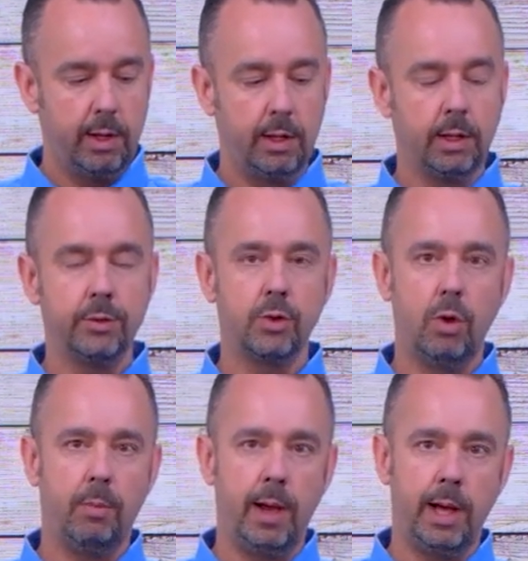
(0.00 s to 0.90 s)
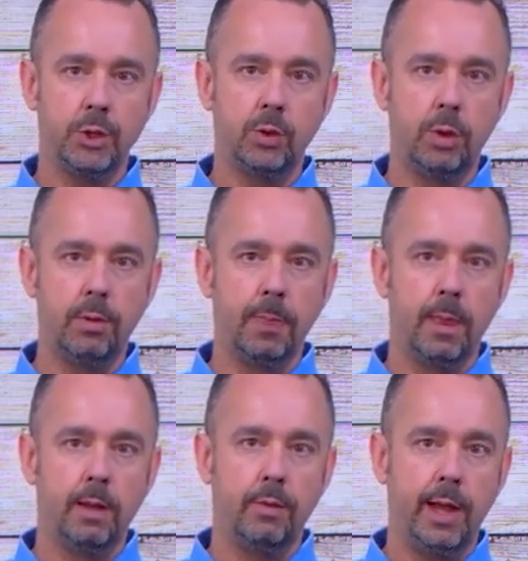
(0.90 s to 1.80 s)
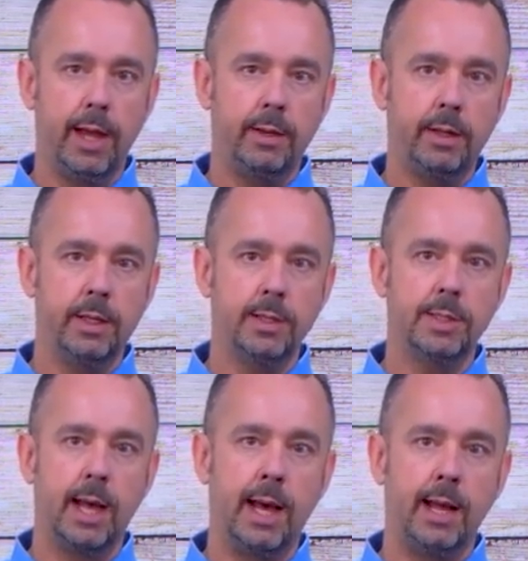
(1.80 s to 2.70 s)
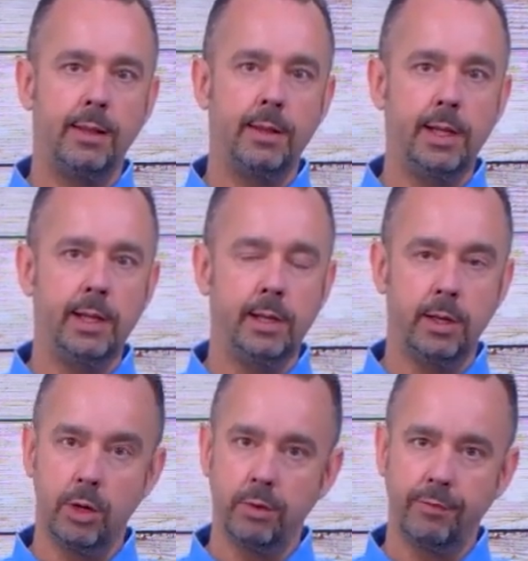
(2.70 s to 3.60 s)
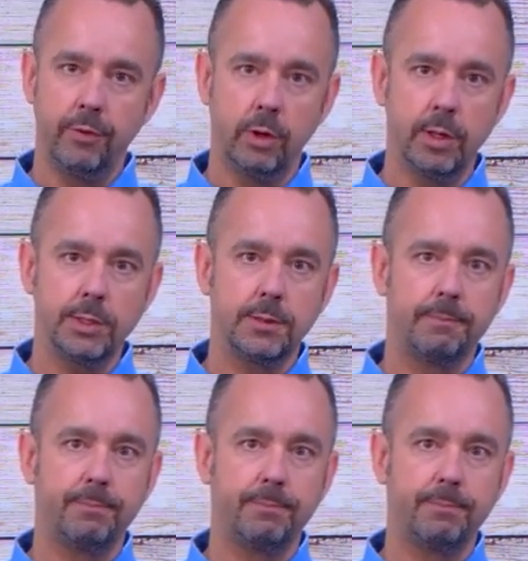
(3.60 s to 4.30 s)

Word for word: a control module that is on the near the furnace